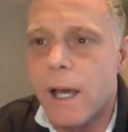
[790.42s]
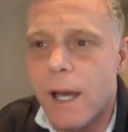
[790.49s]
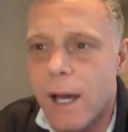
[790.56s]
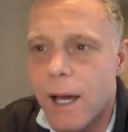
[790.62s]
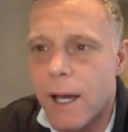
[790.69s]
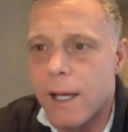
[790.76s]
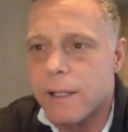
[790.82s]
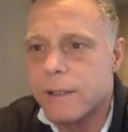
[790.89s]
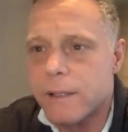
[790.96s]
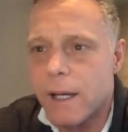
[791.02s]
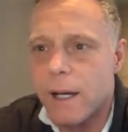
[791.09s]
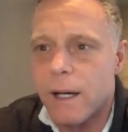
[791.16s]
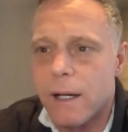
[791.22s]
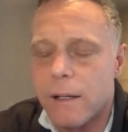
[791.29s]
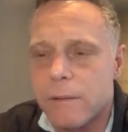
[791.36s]
and
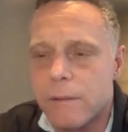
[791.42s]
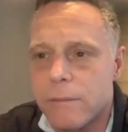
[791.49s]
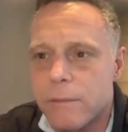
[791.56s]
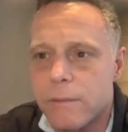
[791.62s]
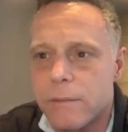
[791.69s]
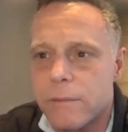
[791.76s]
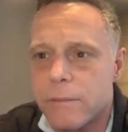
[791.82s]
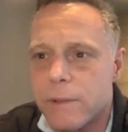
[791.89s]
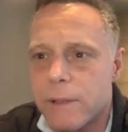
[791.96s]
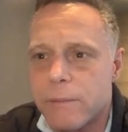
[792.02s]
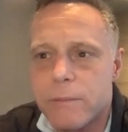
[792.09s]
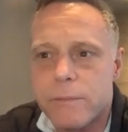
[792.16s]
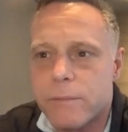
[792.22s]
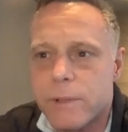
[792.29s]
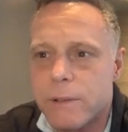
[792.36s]
we
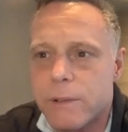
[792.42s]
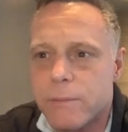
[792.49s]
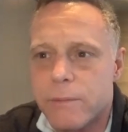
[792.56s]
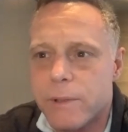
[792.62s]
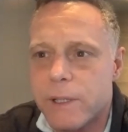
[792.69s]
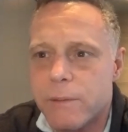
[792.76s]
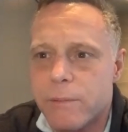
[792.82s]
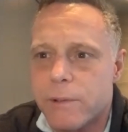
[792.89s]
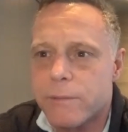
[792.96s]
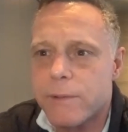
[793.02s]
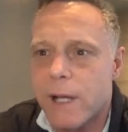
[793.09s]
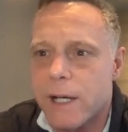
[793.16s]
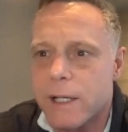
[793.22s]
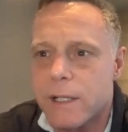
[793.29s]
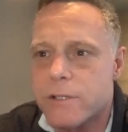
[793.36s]
were
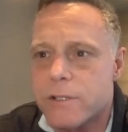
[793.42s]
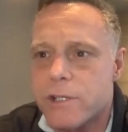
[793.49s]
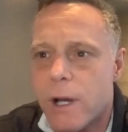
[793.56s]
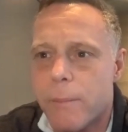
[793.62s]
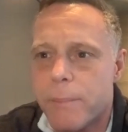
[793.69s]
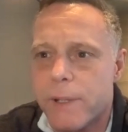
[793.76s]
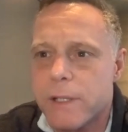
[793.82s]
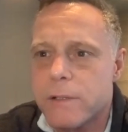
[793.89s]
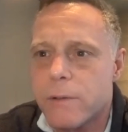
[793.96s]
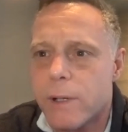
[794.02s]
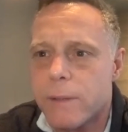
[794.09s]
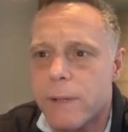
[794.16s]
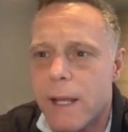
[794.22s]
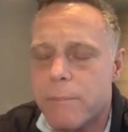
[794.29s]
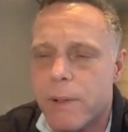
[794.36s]
ready to jump into
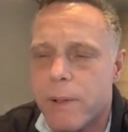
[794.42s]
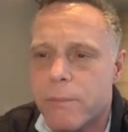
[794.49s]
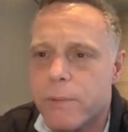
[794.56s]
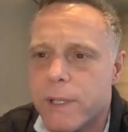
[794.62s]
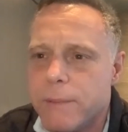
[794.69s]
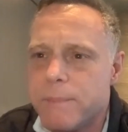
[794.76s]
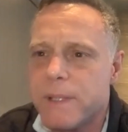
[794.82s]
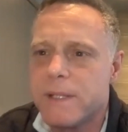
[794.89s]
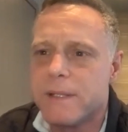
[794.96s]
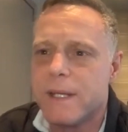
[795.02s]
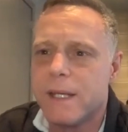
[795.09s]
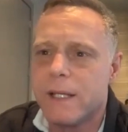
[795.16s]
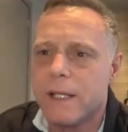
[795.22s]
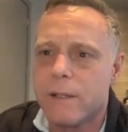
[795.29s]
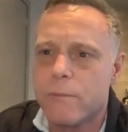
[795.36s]
it. But we'd been
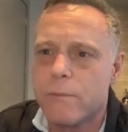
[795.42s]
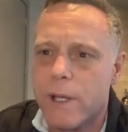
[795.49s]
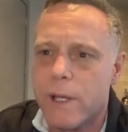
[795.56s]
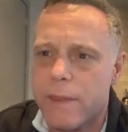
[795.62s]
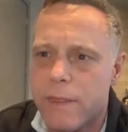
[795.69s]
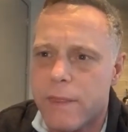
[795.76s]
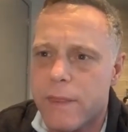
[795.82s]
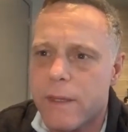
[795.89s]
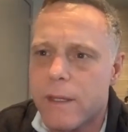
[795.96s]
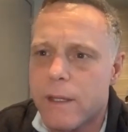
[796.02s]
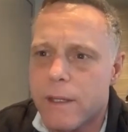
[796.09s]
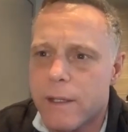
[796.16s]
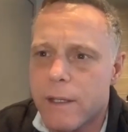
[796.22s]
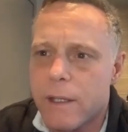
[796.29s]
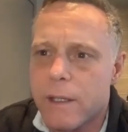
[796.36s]
dealing with
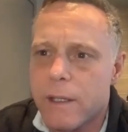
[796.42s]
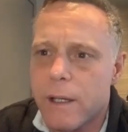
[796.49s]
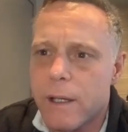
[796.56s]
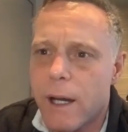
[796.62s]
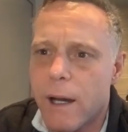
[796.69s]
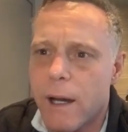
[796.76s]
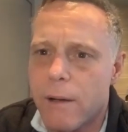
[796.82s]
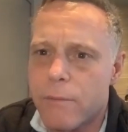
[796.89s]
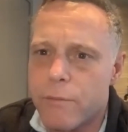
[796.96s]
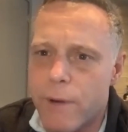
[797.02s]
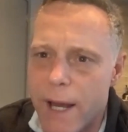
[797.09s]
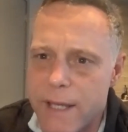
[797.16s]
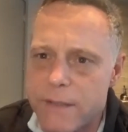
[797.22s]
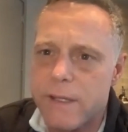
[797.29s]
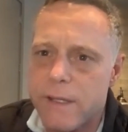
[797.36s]

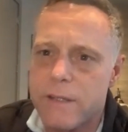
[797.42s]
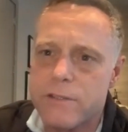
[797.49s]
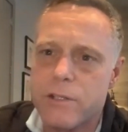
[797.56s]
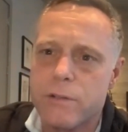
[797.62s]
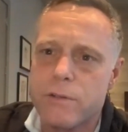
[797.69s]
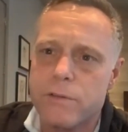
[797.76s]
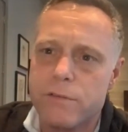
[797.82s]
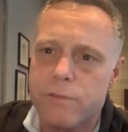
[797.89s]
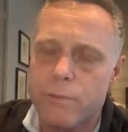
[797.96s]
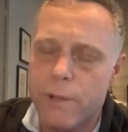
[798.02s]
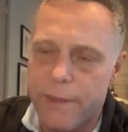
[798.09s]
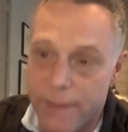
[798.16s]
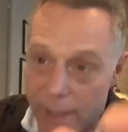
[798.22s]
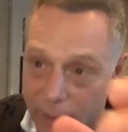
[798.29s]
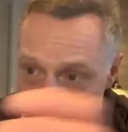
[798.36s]
race issues
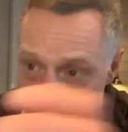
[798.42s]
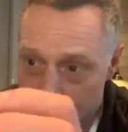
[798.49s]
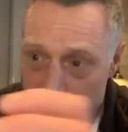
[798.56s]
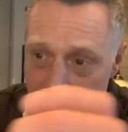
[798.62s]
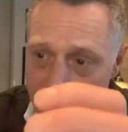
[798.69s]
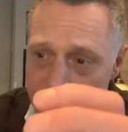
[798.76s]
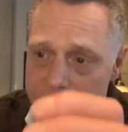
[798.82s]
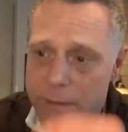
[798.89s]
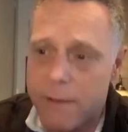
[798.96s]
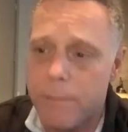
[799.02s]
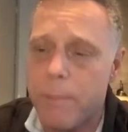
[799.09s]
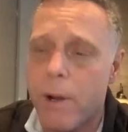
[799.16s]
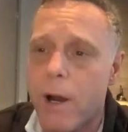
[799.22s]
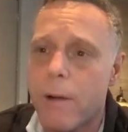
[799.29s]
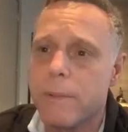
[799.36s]
within the police
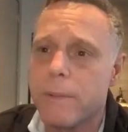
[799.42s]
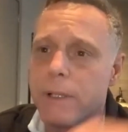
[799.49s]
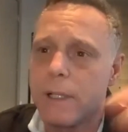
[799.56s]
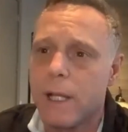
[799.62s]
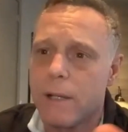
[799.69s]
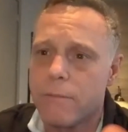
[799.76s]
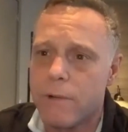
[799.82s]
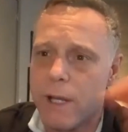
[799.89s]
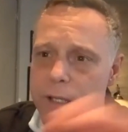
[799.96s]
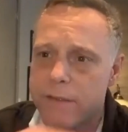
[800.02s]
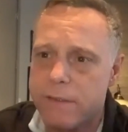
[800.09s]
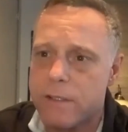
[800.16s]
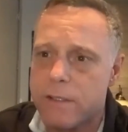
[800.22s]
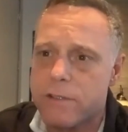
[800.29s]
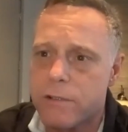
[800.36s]
department and
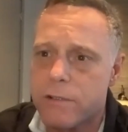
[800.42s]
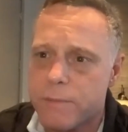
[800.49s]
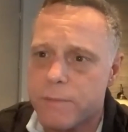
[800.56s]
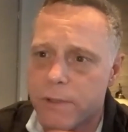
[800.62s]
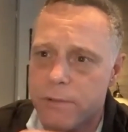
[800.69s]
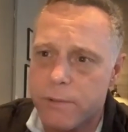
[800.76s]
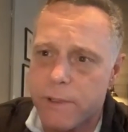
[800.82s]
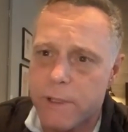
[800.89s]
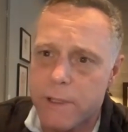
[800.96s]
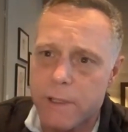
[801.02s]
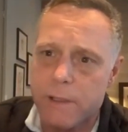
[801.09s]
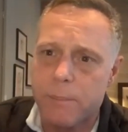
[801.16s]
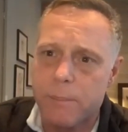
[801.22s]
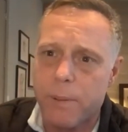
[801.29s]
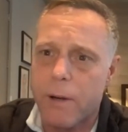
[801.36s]
race issues between
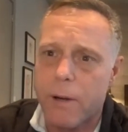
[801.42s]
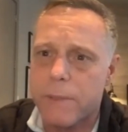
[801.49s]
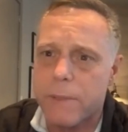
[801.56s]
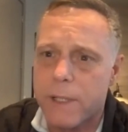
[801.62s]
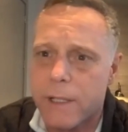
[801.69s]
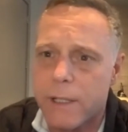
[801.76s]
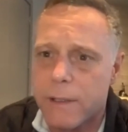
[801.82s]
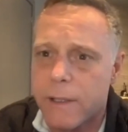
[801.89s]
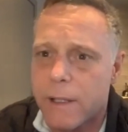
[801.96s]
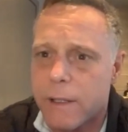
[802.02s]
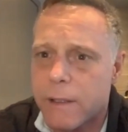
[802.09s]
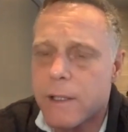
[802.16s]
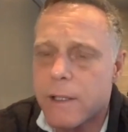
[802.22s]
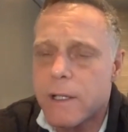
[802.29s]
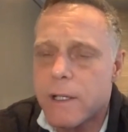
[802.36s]
the department and
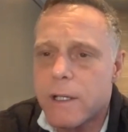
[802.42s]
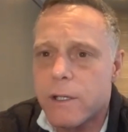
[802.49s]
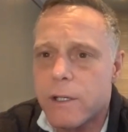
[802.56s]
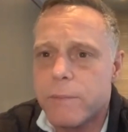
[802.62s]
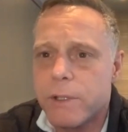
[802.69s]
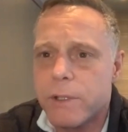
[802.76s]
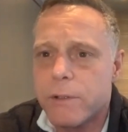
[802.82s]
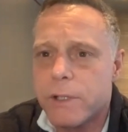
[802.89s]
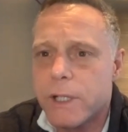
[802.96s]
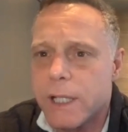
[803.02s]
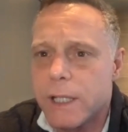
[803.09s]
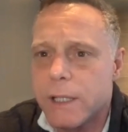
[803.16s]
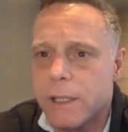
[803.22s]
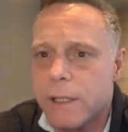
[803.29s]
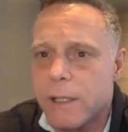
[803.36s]
the
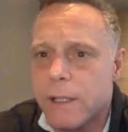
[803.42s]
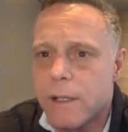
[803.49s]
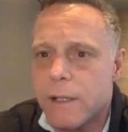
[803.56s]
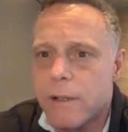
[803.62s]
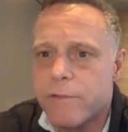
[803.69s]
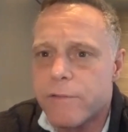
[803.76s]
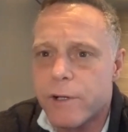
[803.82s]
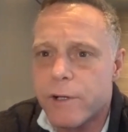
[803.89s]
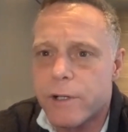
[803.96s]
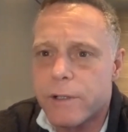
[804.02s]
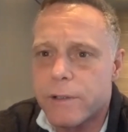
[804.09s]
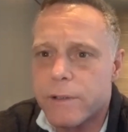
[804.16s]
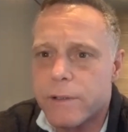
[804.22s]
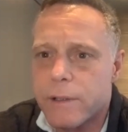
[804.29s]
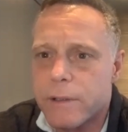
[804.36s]
community
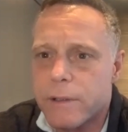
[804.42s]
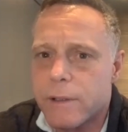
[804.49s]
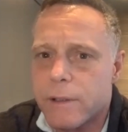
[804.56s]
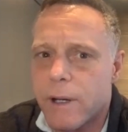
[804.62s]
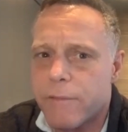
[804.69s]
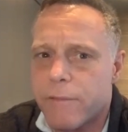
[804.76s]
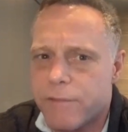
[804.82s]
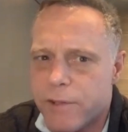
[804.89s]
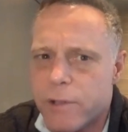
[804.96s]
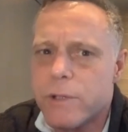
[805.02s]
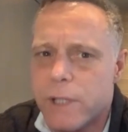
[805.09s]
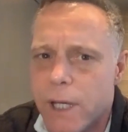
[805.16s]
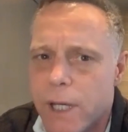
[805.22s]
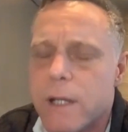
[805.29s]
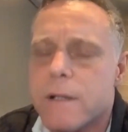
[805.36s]
for a few
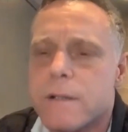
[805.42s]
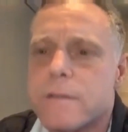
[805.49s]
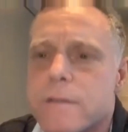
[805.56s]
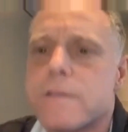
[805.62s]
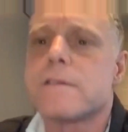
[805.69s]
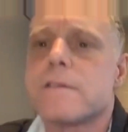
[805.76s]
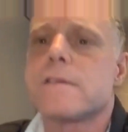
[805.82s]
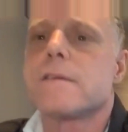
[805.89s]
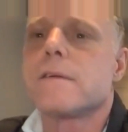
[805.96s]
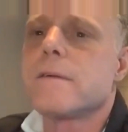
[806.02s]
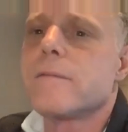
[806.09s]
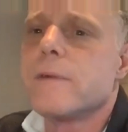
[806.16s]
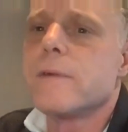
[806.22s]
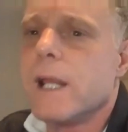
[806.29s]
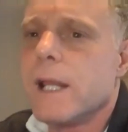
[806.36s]
years,
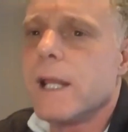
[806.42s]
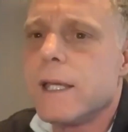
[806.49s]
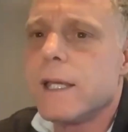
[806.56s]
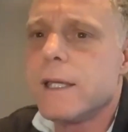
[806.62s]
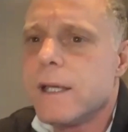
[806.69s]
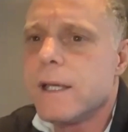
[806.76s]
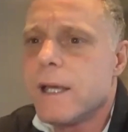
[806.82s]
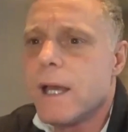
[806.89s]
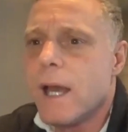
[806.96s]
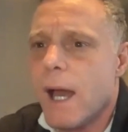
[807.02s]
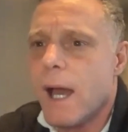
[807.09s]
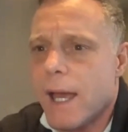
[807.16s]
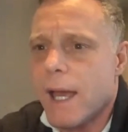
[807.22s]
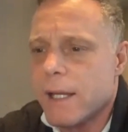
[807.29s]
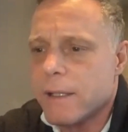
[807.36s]
really.
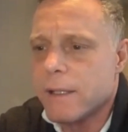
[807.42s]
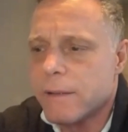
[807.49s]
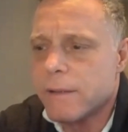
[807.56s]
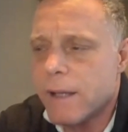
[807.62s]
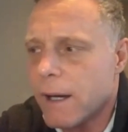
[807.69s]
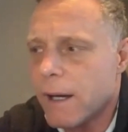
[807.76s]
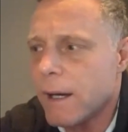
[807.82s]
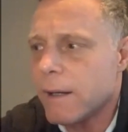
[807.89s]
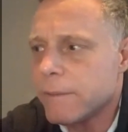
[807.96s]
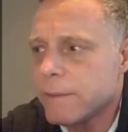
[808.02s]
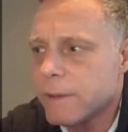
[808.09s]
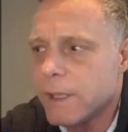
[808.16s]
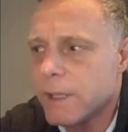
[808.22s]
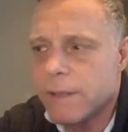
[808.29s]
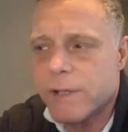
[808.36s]
Mm-hmm.
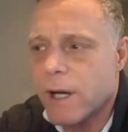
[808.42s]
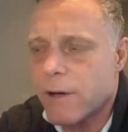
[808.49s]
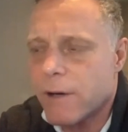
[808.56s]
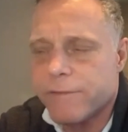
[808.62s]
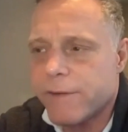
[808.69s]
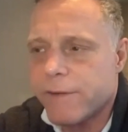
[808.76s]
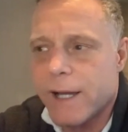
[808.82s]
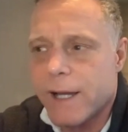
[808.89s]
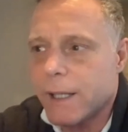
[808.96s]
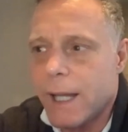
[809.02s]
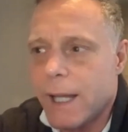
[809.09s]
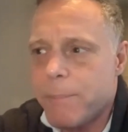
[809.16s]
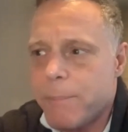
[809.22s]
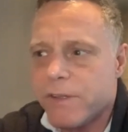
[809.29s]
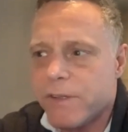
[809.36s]
And even our
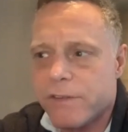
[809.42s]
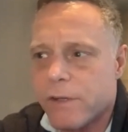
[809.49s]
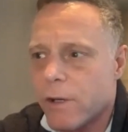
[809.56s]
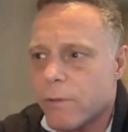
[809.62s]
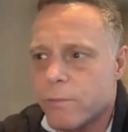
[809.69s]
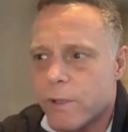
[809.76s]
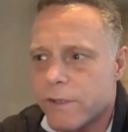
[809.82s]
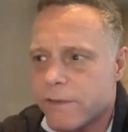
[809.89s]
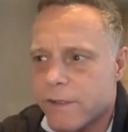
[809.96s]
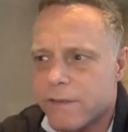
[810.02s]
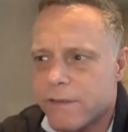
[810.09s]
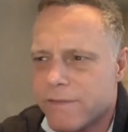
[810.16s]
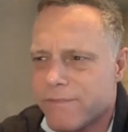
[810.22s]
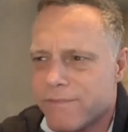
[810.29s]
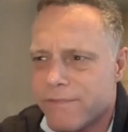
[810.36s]
final episode was
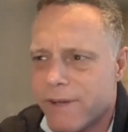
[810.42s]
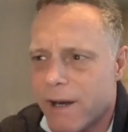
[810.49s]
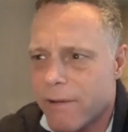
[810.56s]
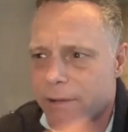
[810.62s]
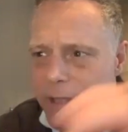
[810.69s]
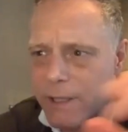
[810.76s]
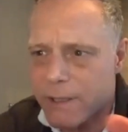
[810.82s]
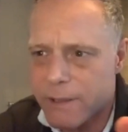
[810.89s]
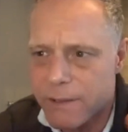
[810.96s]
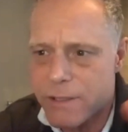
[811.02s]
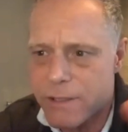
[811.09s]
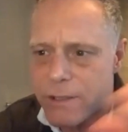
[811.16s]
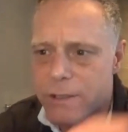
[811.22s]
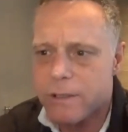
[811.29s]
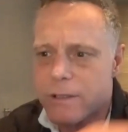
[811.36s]
this very
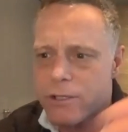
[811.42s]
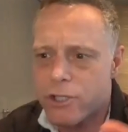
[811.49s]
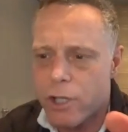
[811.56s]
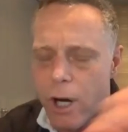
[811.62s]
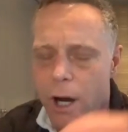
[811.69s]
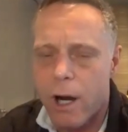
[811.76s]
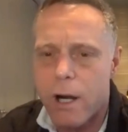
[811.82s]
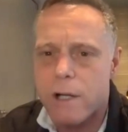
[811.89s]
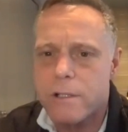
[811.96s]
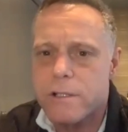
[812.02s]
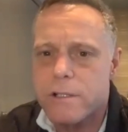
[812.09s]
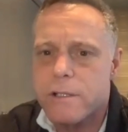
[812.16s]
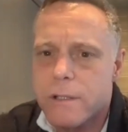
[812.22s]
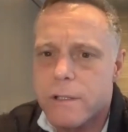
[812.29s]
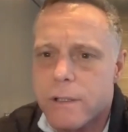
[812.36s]
charged